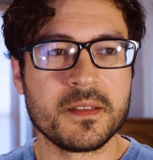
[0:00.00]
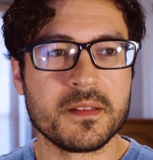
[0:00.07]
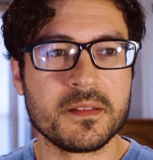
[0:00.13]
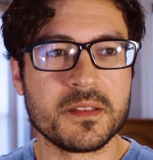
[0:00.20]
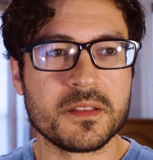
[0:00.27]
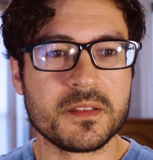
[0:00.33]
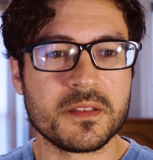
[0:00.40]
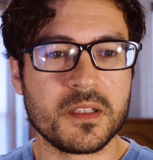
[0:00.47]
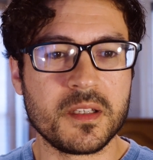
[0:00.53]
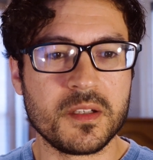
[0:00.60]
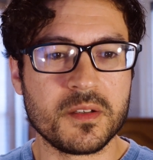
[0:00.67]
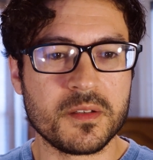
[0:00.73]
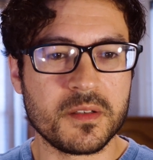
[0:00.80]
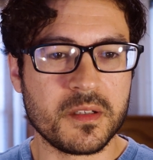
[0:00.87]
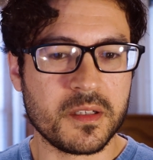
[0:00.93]
let's say
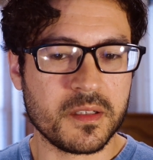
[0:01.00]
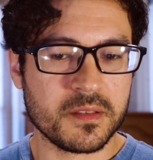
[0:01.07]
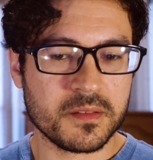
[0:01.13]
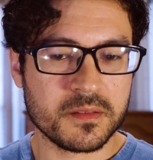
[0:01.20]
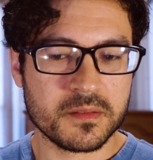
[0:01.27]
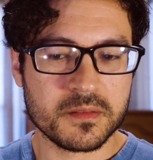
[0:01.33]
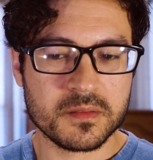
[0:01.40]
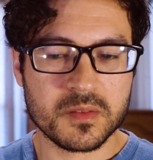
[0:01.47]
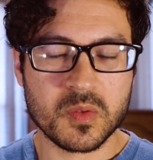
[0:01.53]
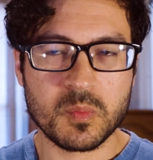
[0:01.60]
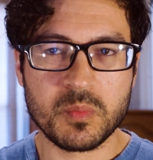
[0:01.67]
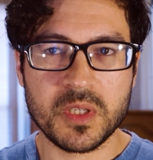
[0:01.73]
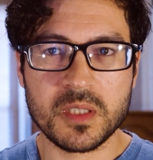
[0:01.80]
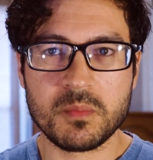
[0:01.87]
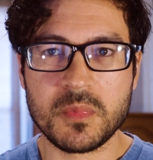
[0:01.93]
your
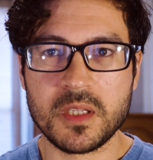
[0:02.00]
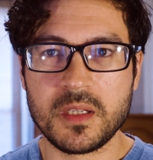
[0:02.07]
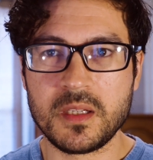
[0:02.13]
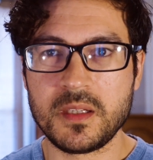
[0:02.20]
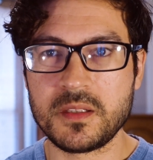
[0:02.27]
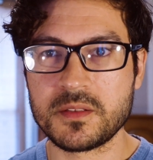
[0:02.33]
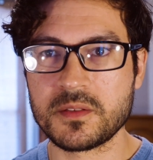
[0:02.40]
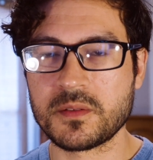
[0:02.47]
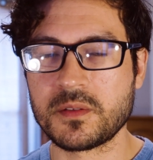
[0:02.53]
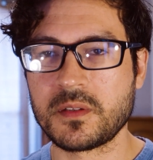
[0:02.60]
big minis